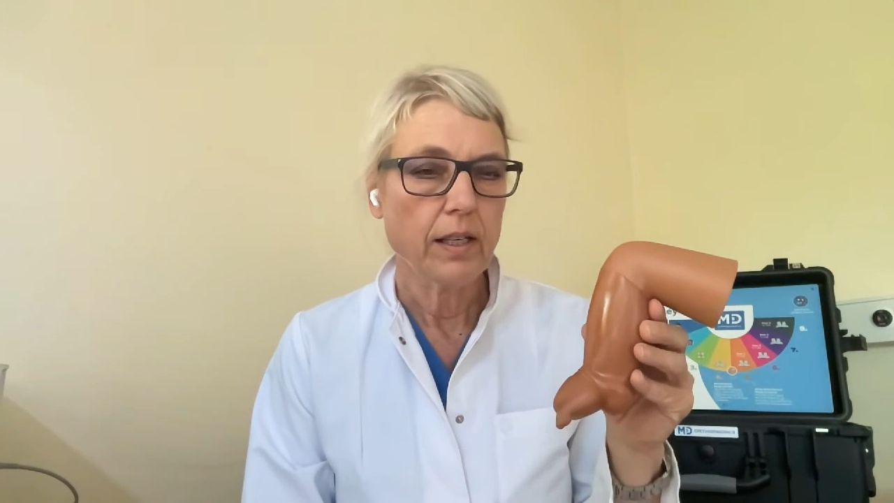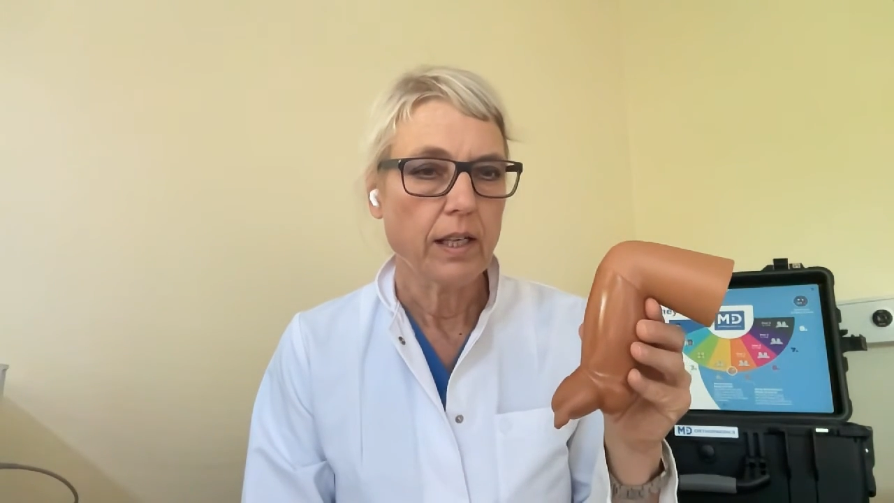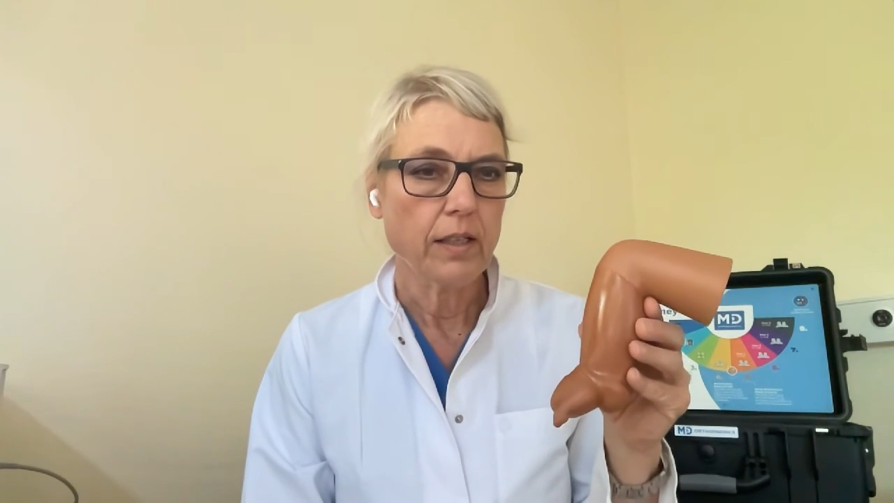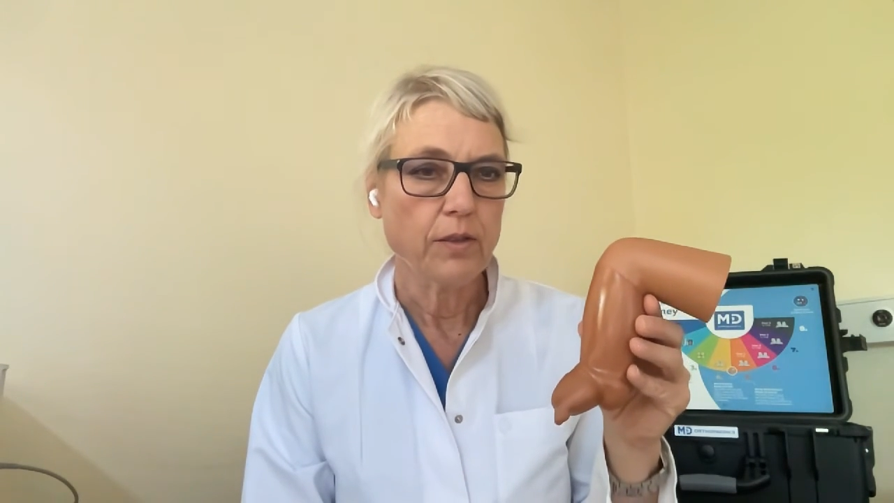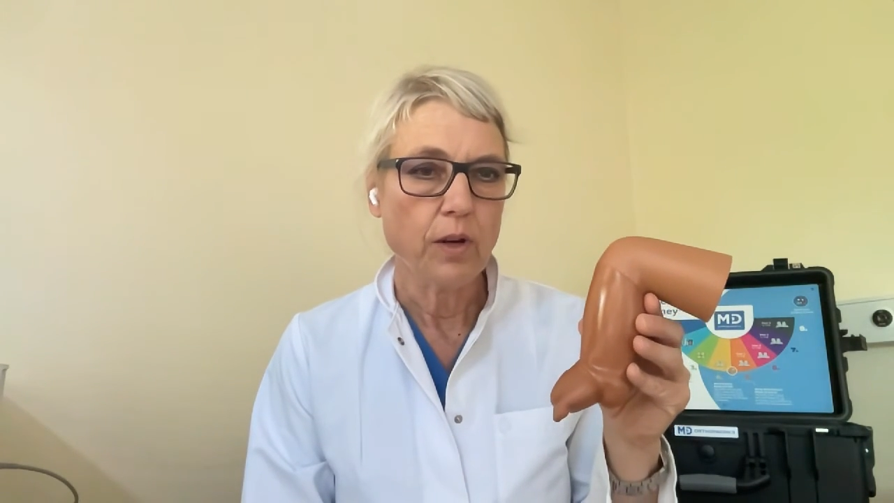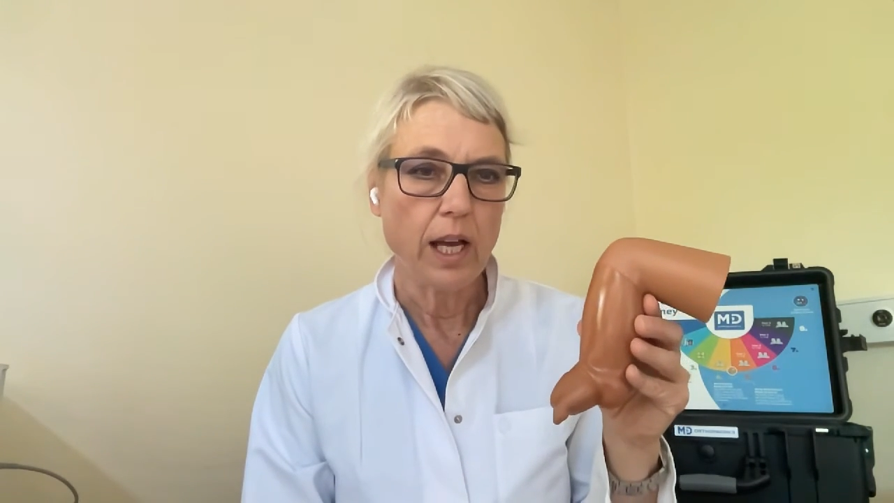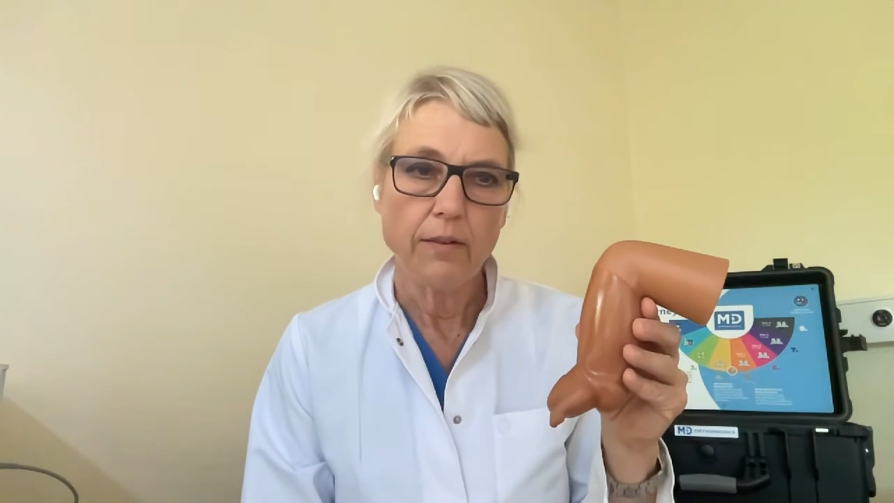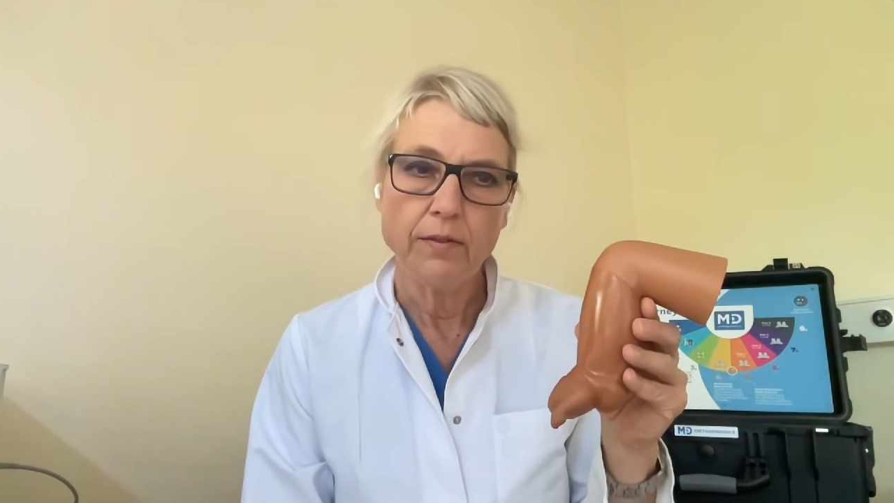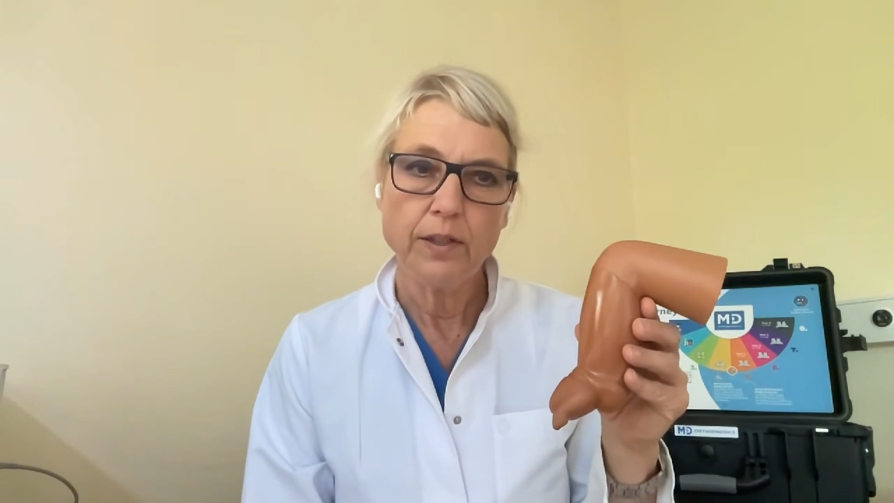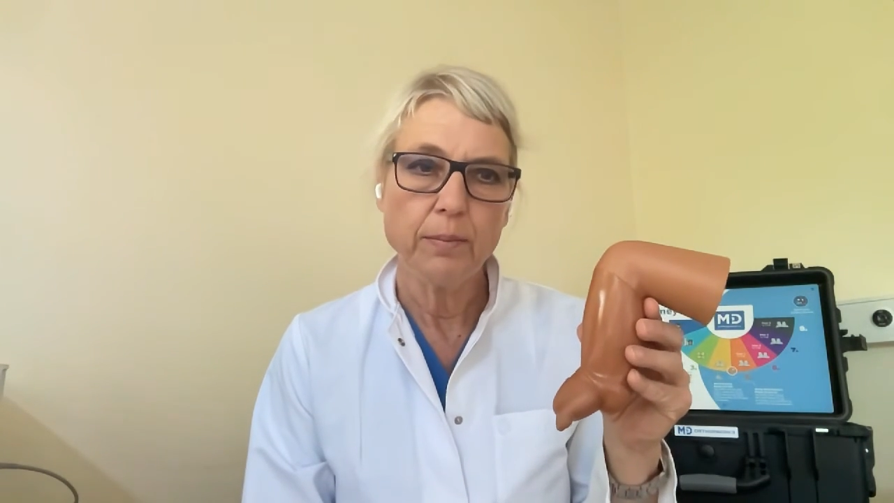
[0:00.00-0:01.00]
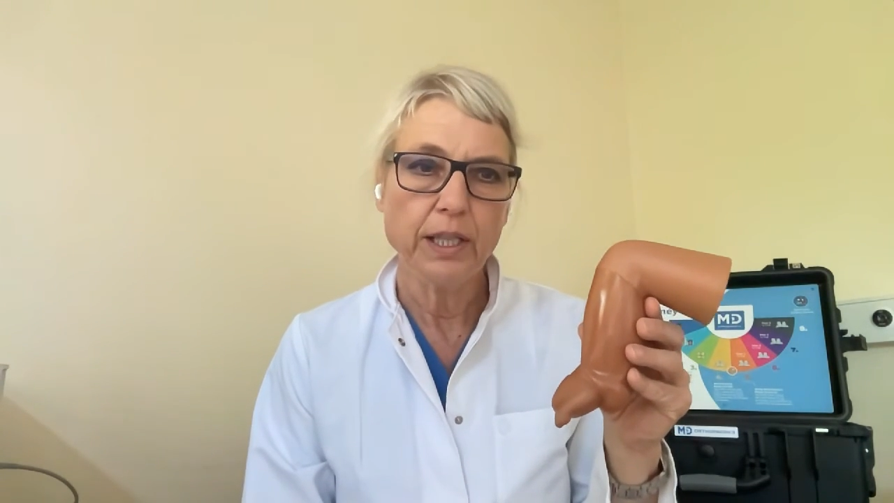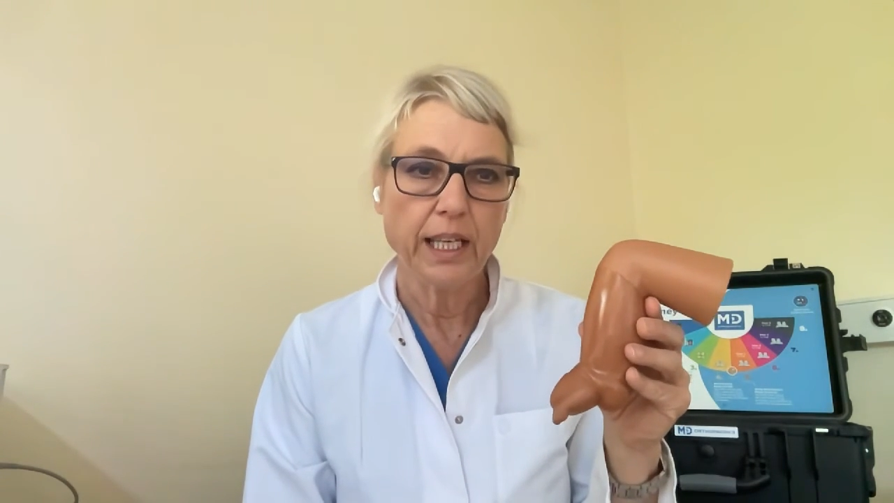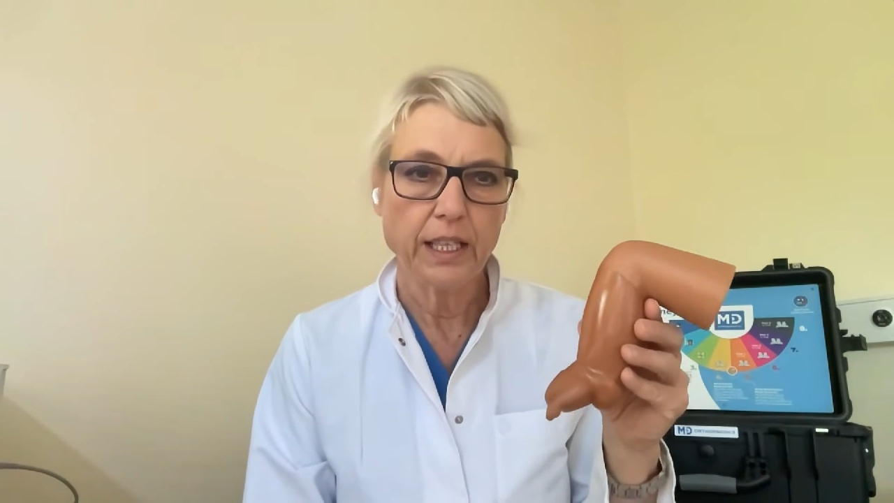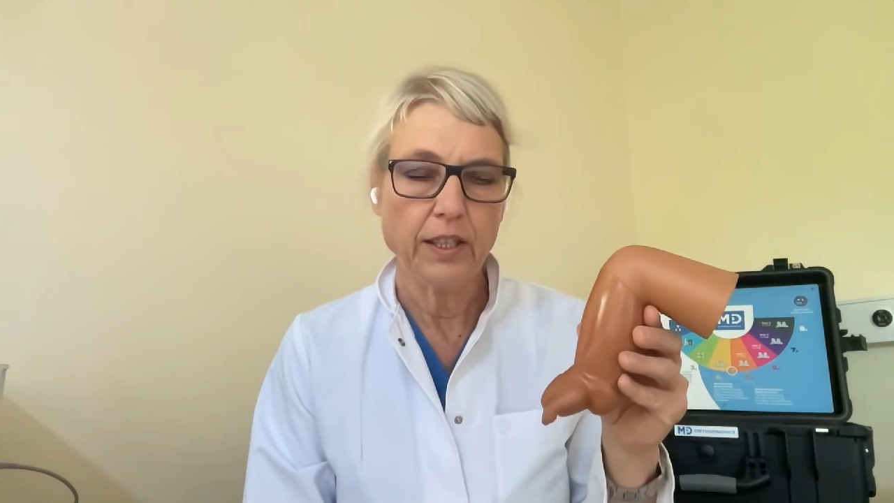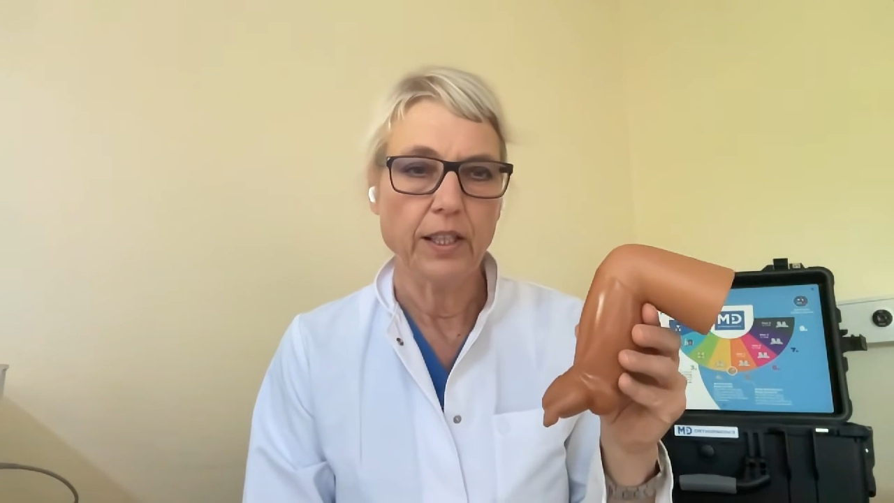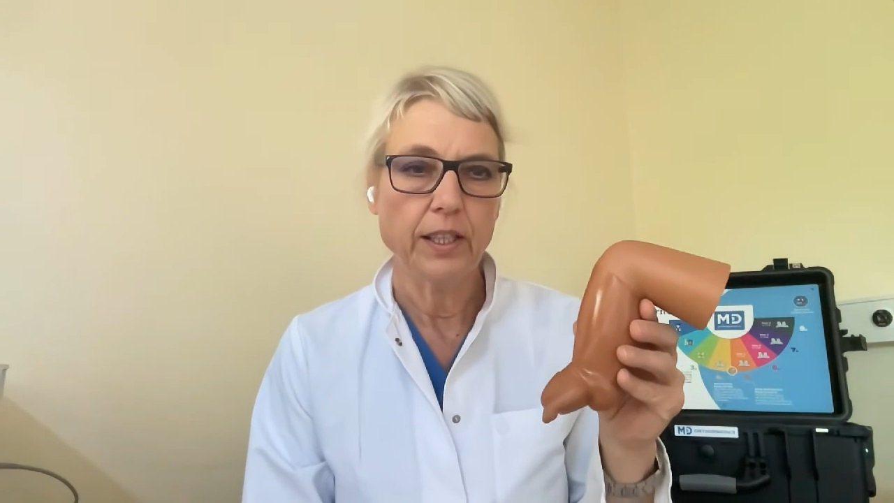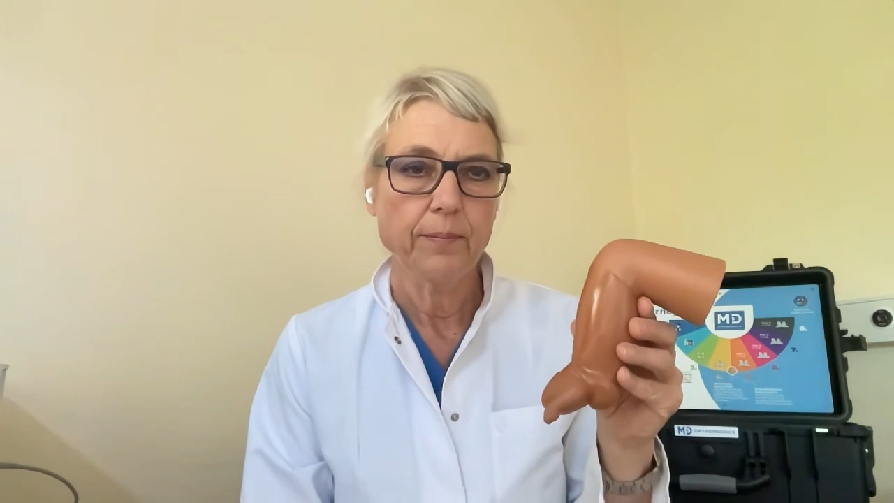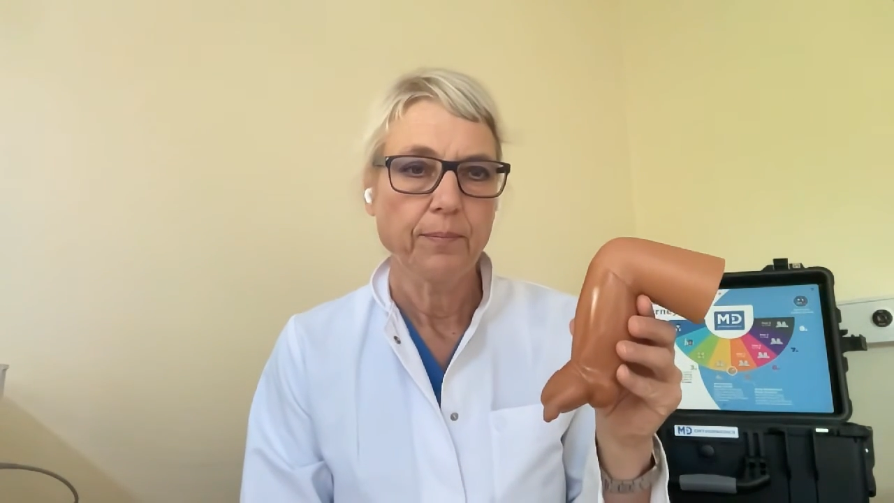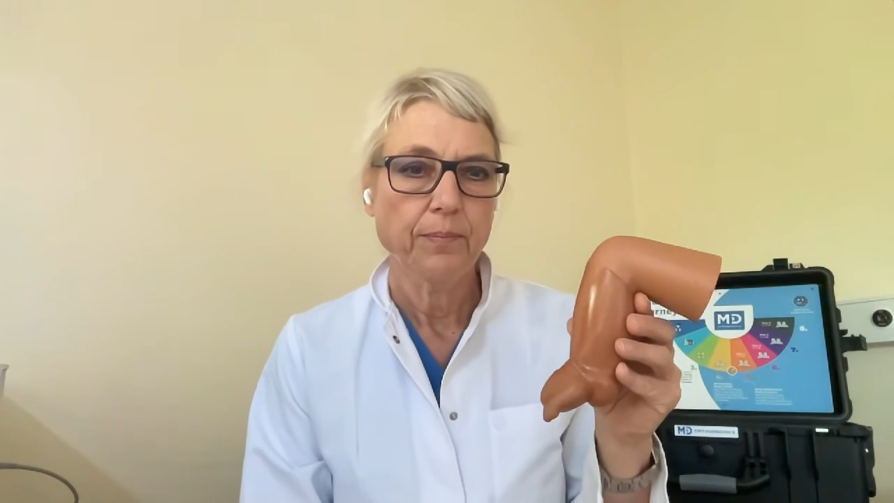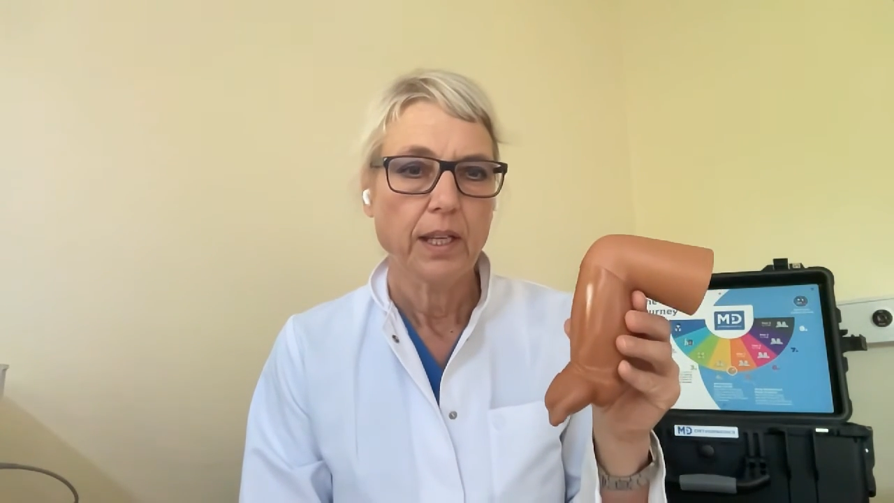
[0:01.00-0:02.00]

to every beginner